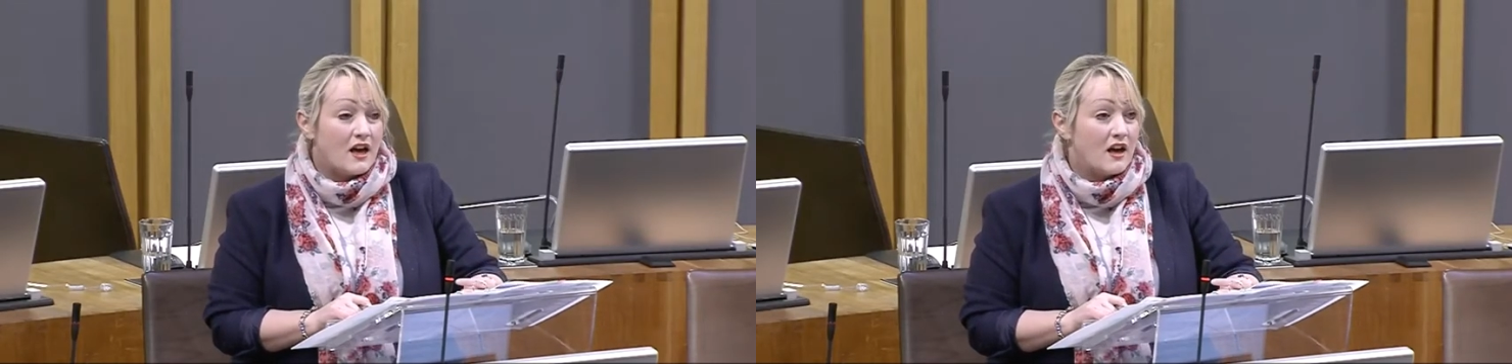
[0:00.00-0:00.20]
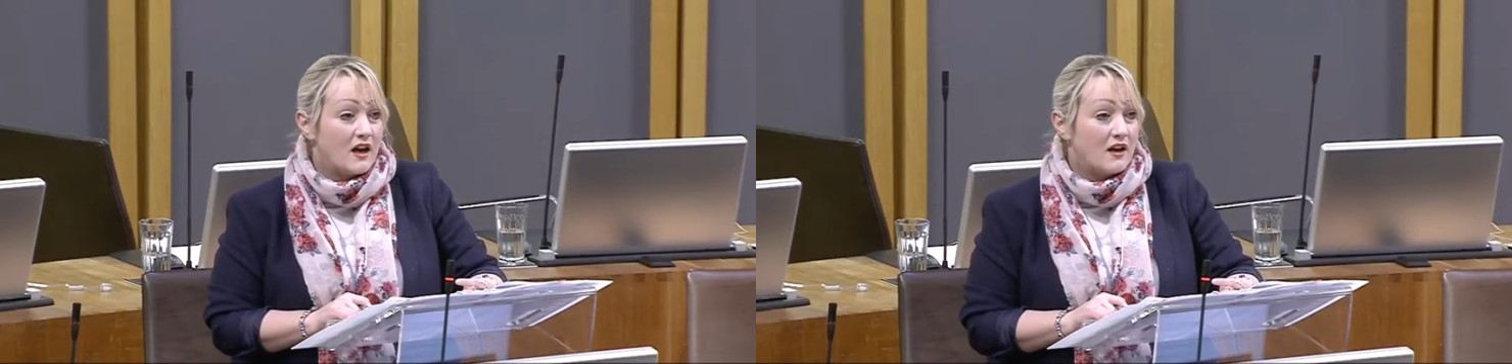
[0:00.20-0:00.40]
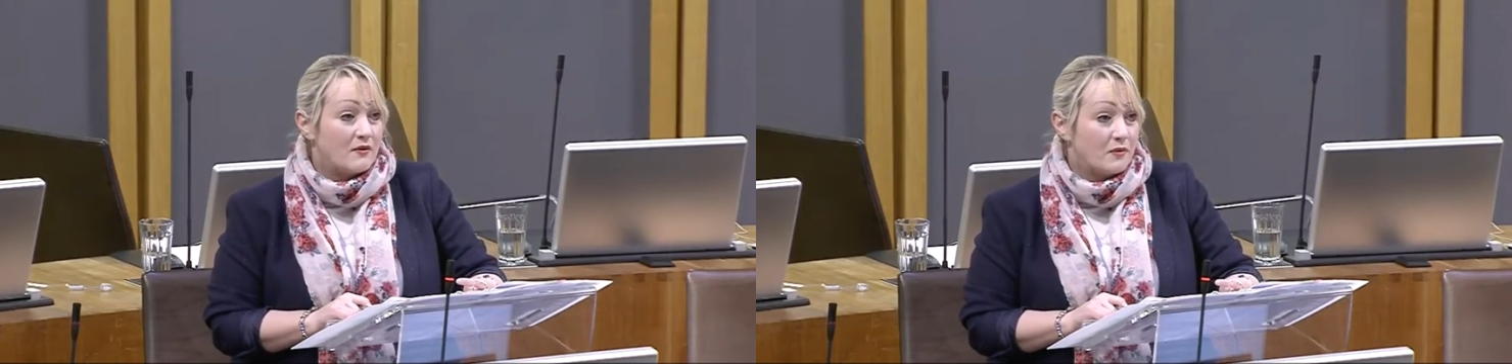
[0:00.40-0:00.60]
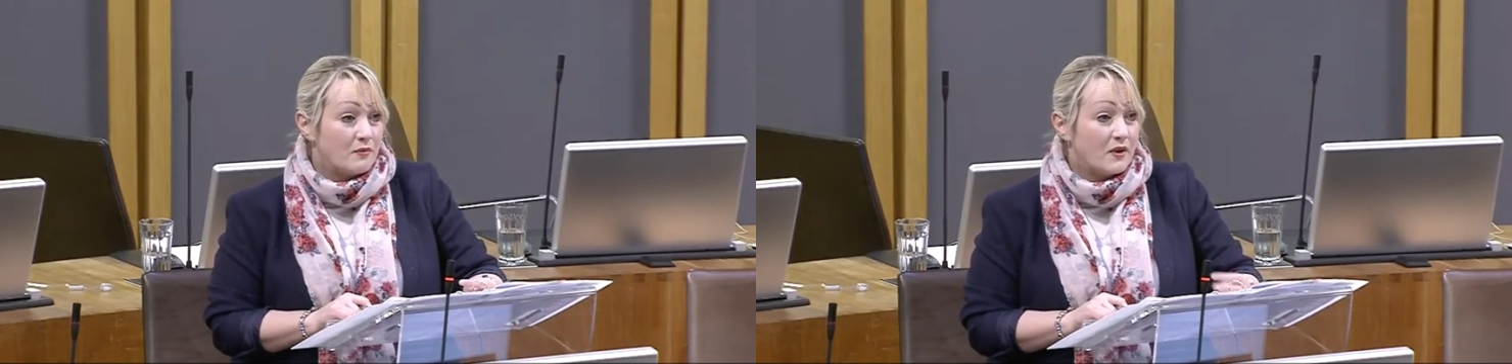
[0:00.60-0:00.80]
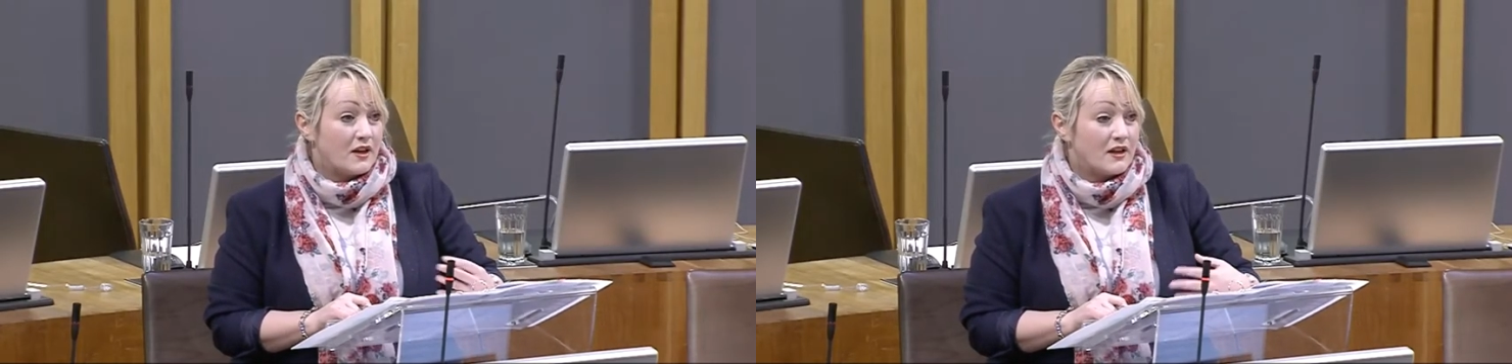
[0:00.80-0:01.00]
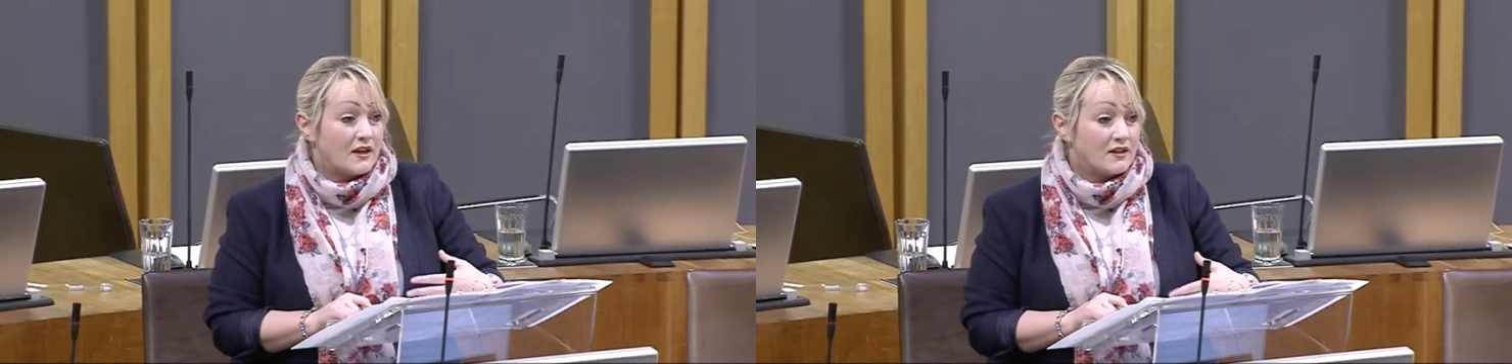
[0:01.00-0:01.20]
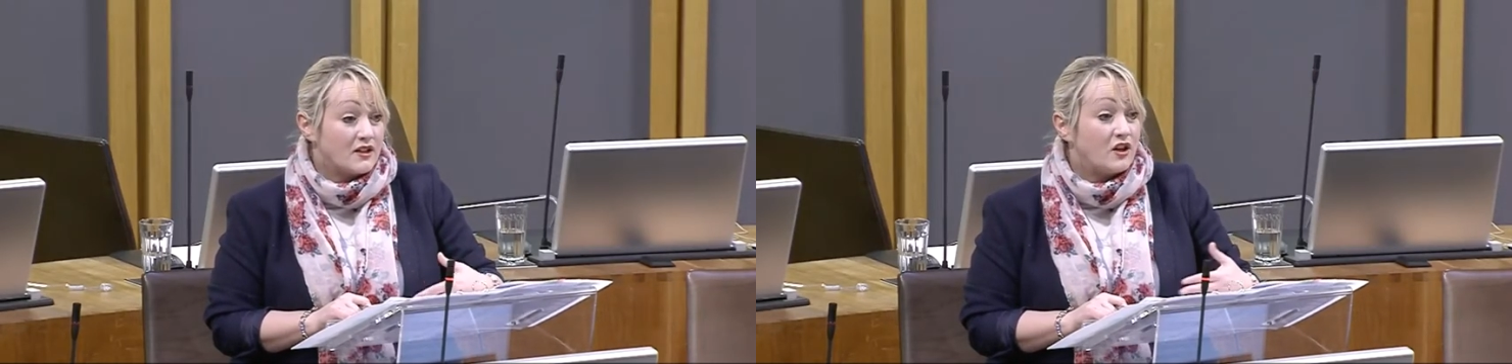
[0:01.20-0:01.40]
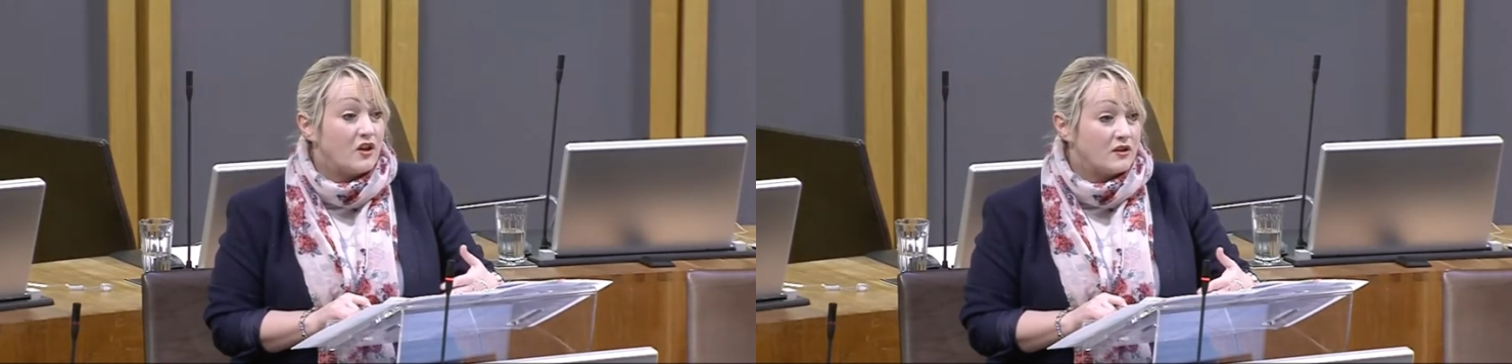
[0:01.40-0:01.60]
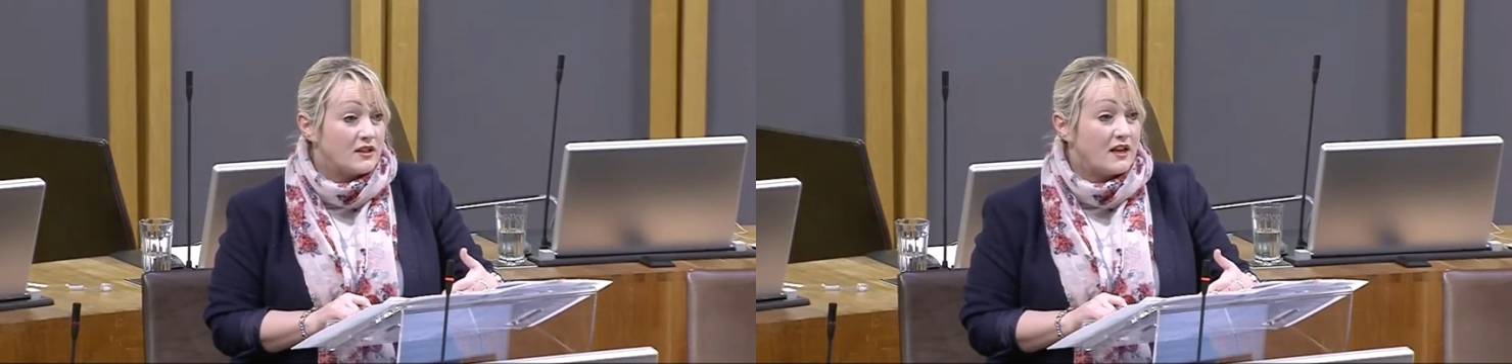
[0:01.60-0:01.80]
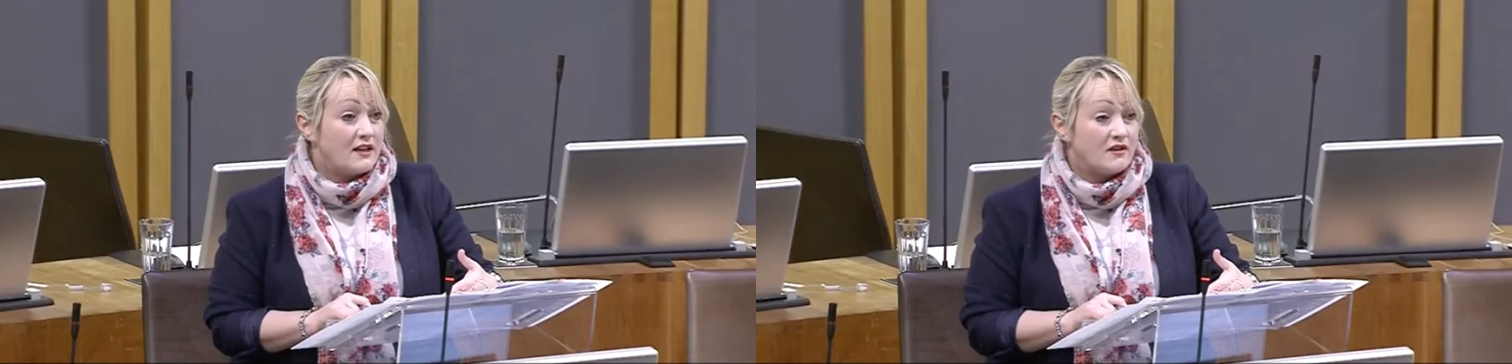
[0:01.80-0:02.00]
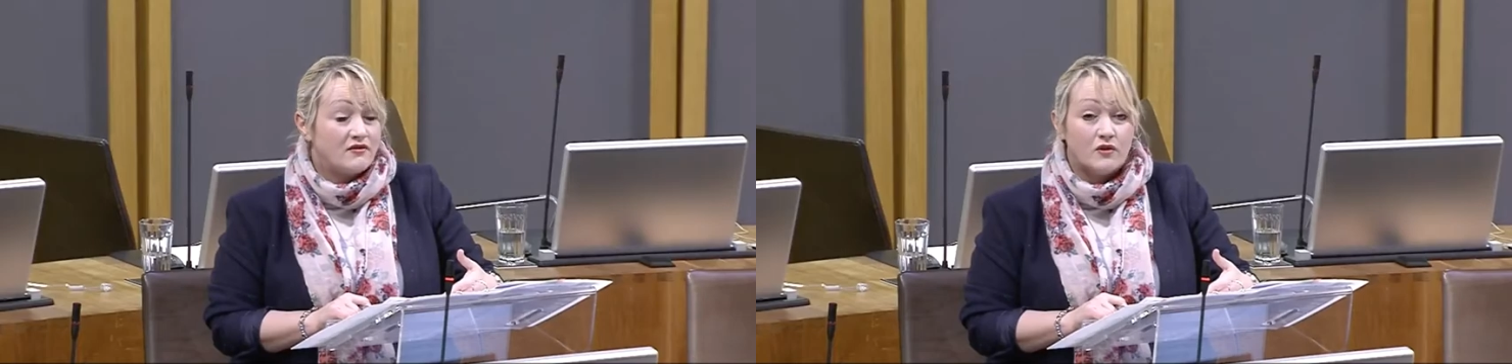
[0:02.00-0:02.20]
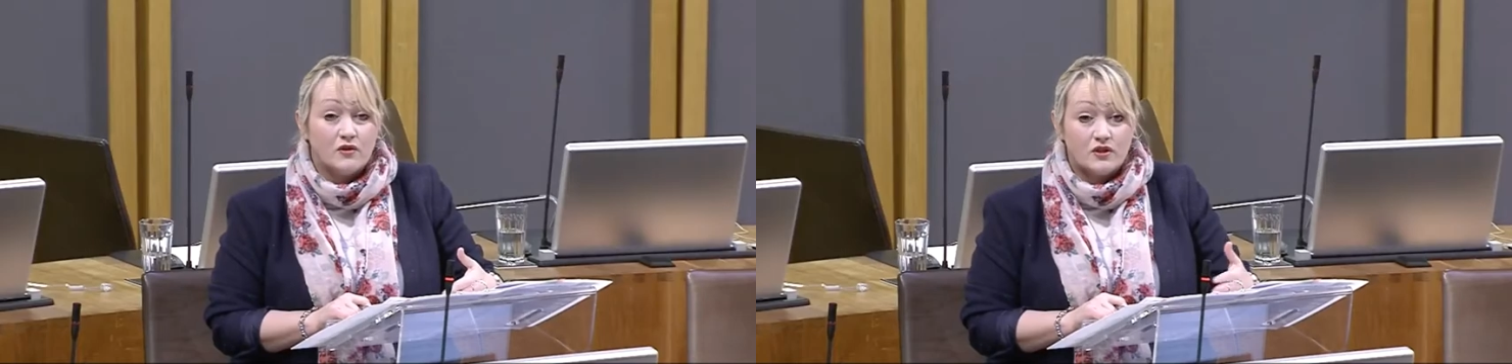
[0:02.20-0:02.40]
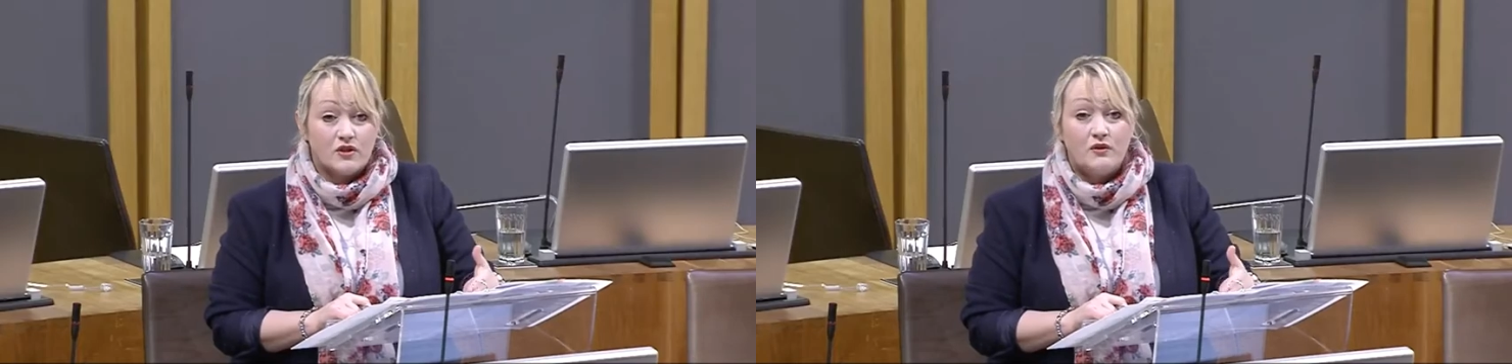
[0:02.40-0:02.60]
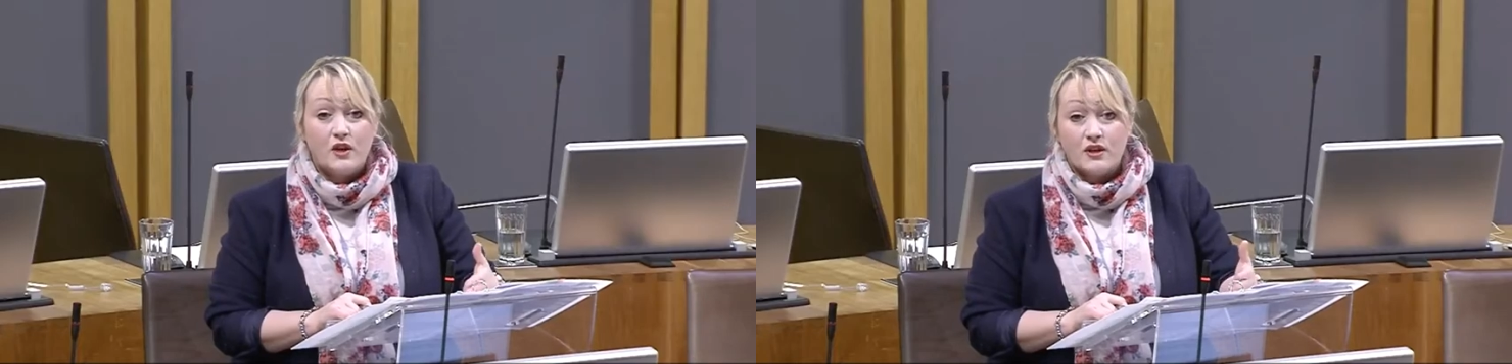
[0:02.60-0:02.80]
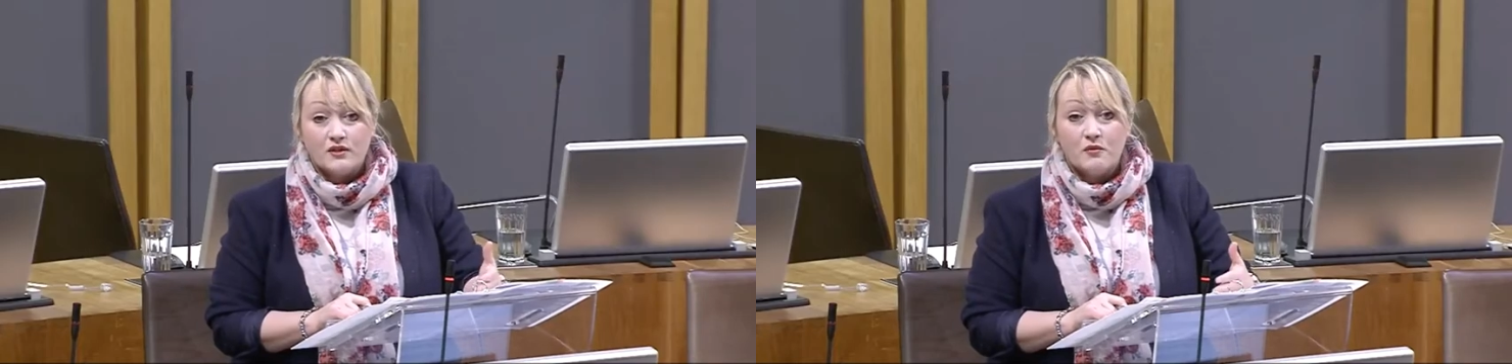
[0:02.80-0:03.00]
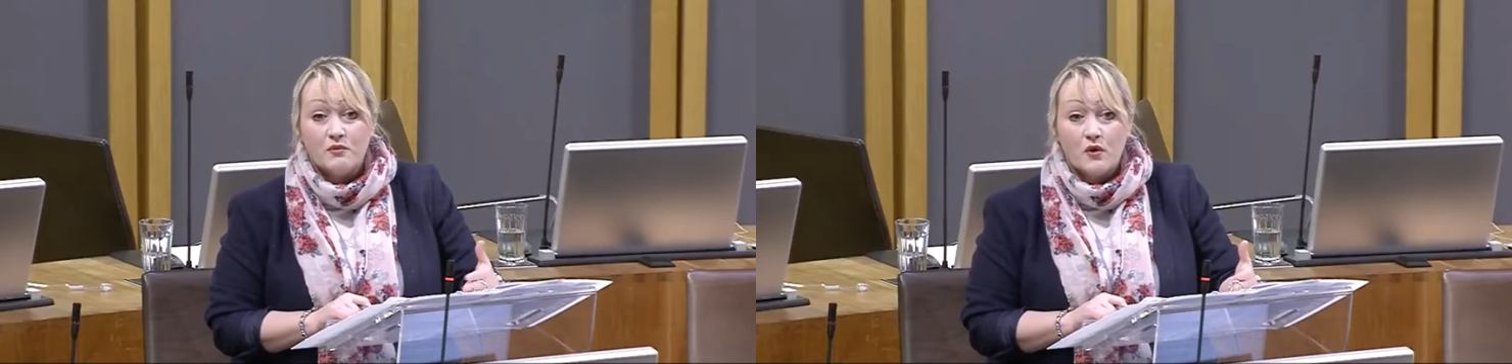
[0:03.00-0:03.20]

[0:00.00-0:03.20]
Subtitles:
a secure tenant for 2 years or